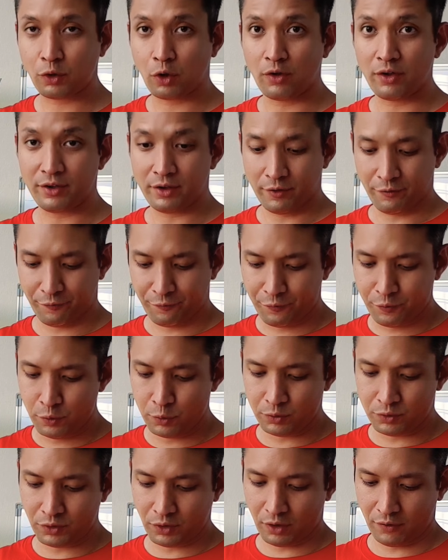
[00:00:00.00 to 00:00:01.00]
in the
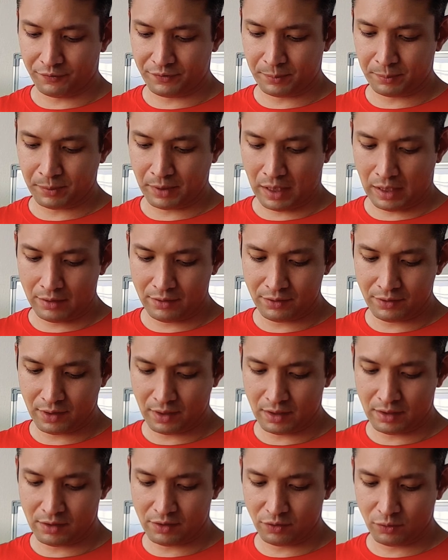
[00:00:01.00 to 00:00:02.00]
fruit of the plant
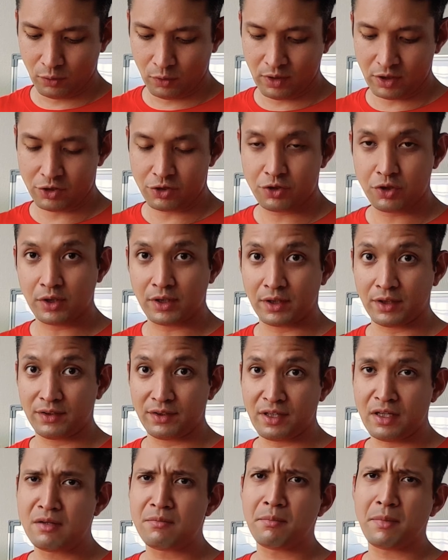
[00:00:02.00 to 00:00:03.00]
and is known as sugars
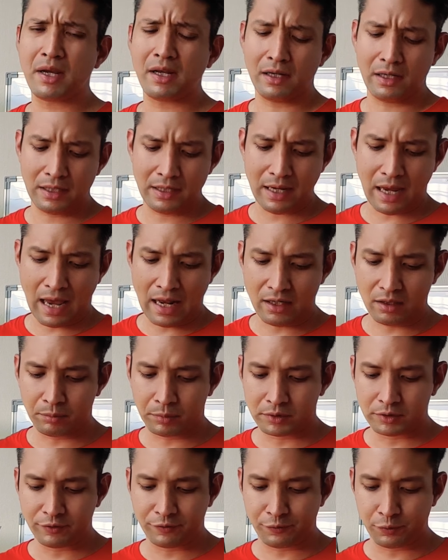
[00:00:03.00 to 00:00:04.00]
in mainly
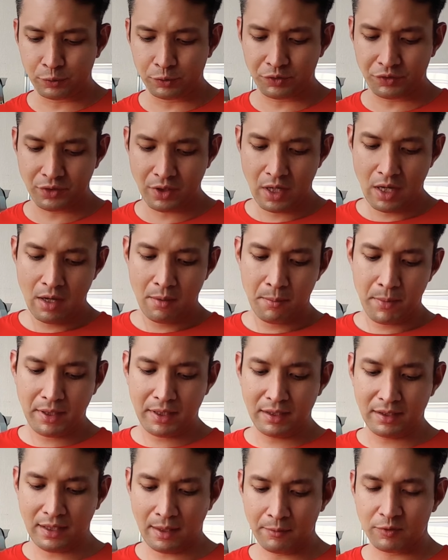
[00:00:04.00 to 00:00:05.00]
edible fruits,
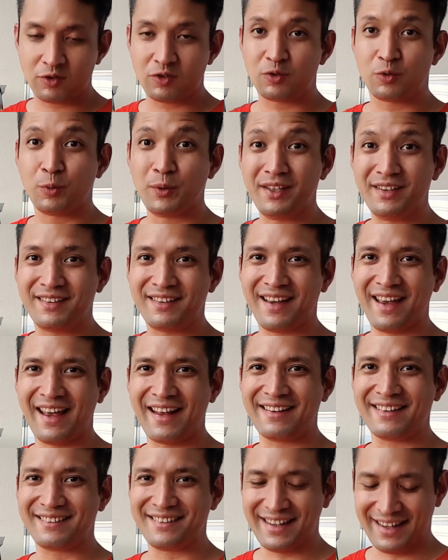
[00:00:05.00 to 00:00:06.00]
making them sweet
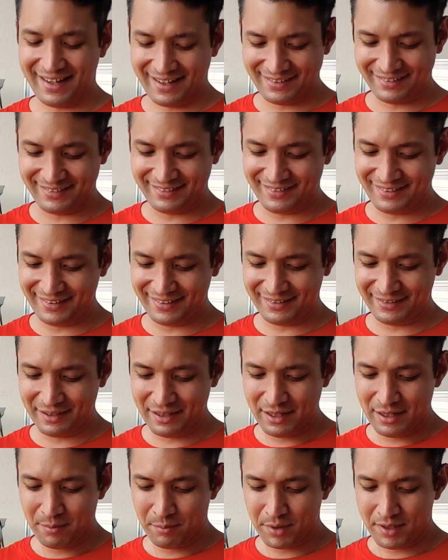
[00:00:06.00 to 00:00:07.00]
and tasty.
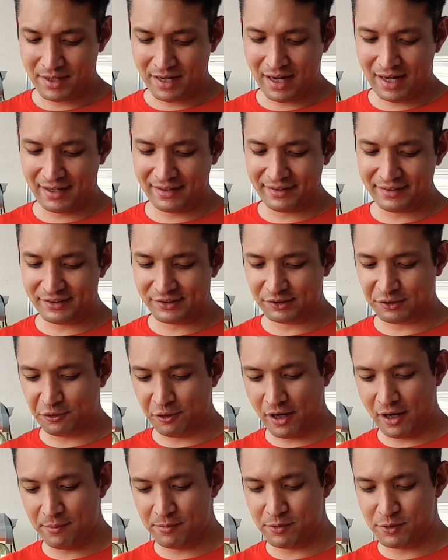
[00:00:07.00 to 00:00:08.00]
Bananas,
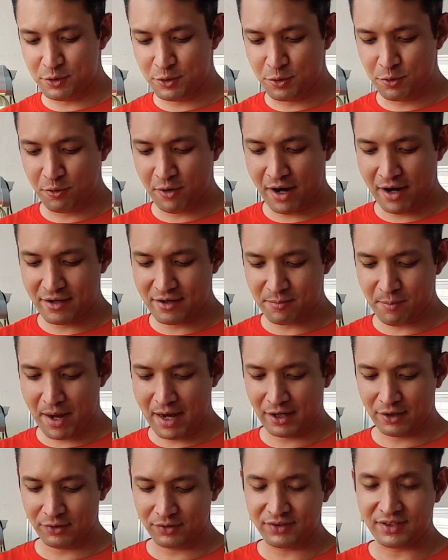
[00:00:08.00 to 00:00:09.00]
grapes, durians,
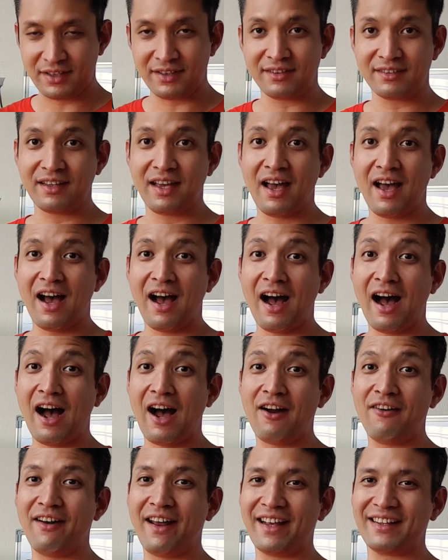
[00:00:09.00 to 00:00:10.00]
mangosteens
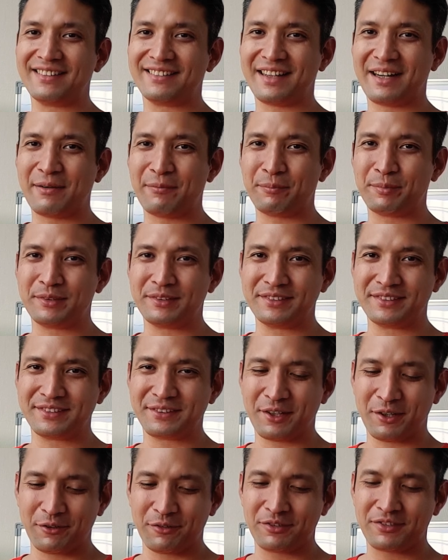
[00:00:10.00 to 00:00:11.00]
are examples
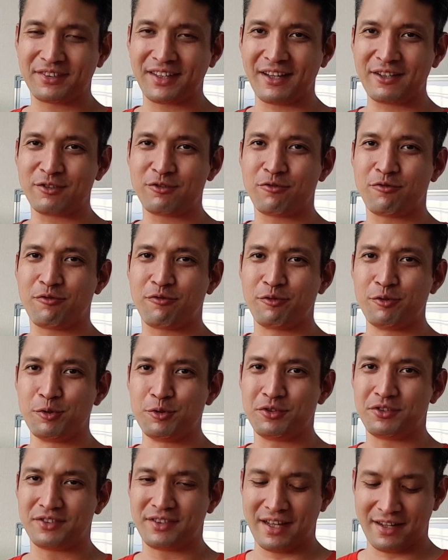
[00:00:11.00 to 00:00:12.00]
of such
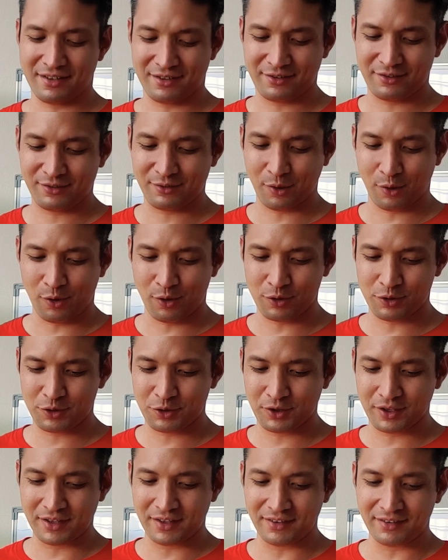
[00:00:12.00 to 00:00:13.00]
fruits that store
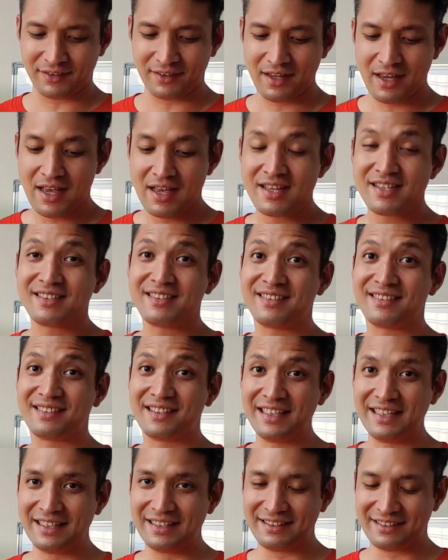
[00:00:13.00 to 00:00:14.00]
sugars.
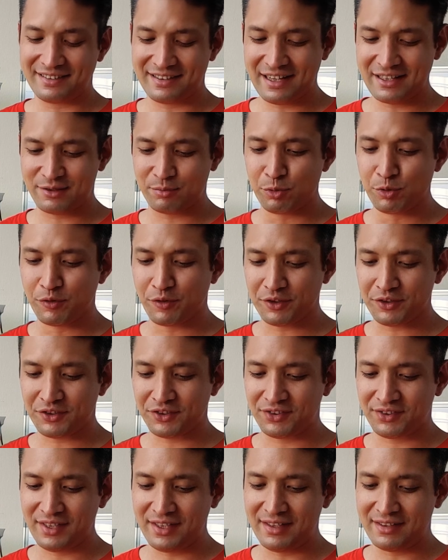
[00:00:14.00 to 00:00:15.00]
Seeds. Let's move on to
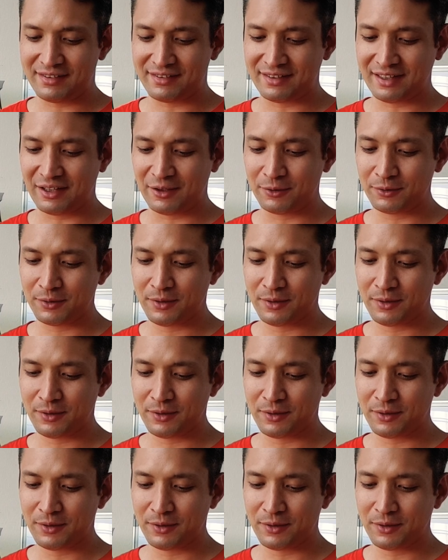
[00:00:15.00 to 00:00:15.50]
seeds now.